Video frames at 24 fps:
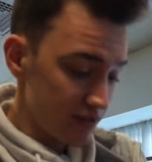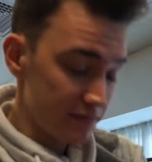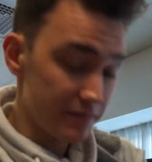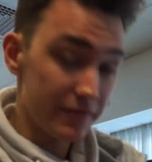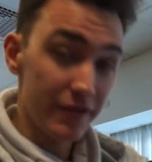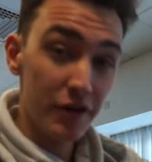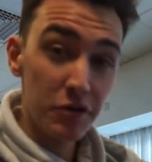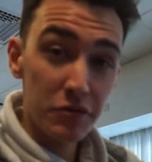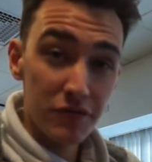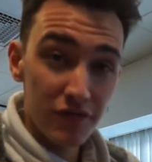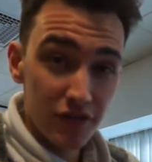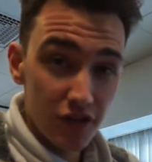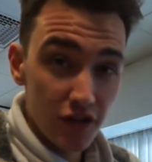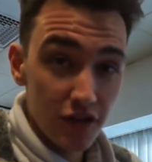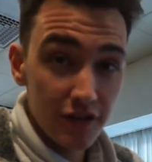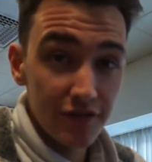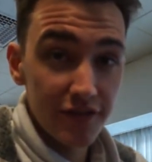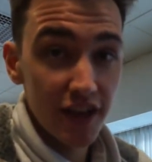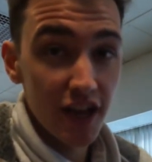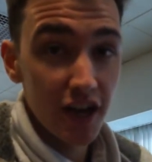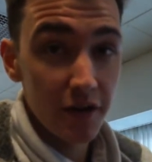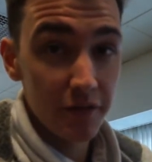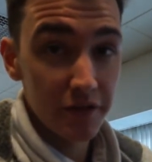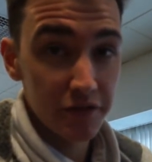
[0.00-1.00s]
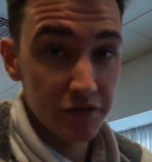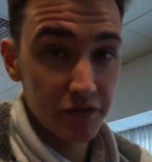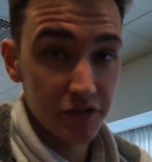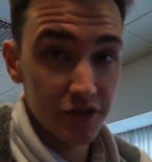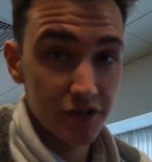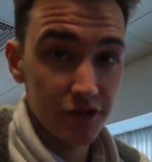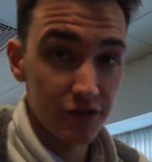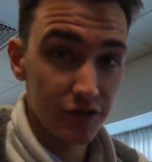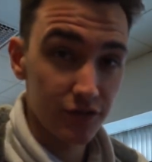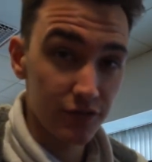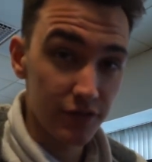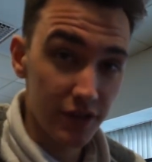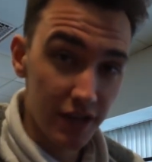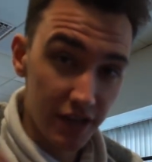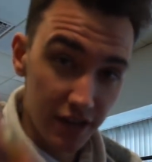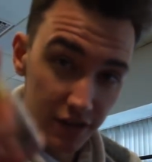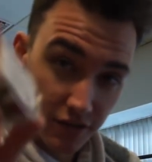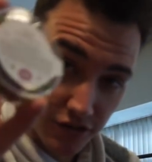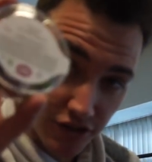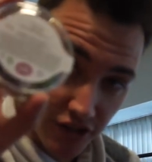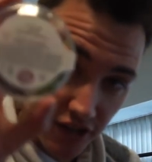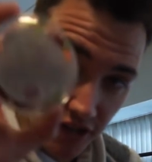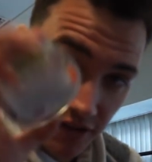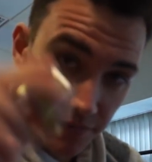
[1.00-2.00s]
Played with a lot of VR, which was cool, and
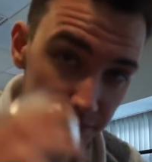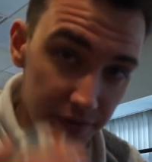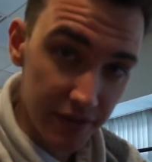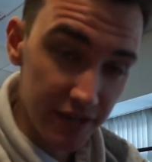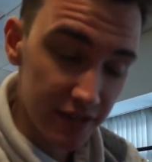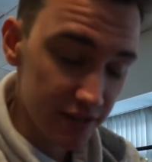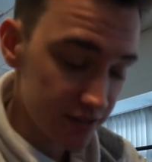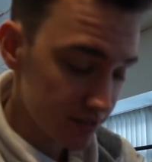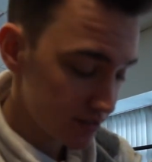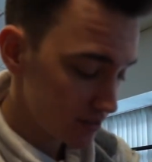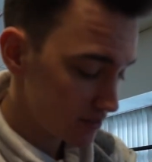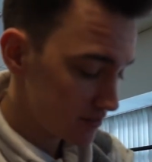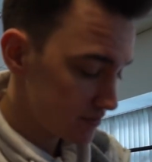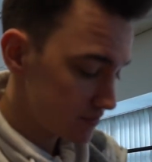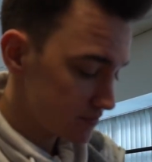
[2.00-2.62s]
got jelly beans.